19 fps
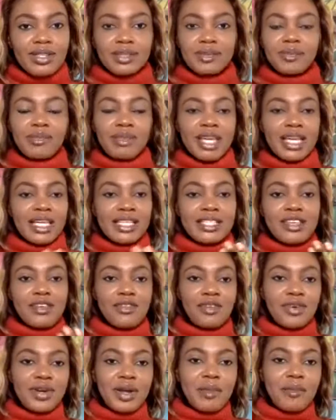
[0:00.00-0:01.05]
Is it for a
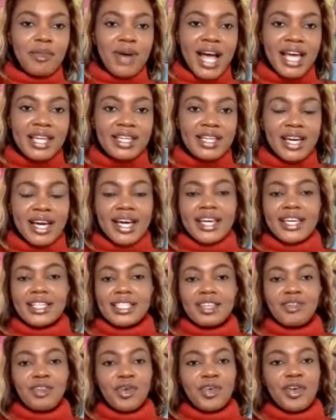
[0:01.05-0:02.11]
man? Is it for
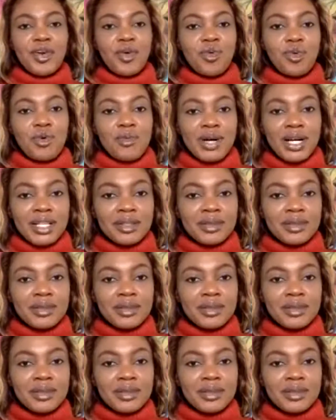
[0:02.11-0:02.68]
a woman?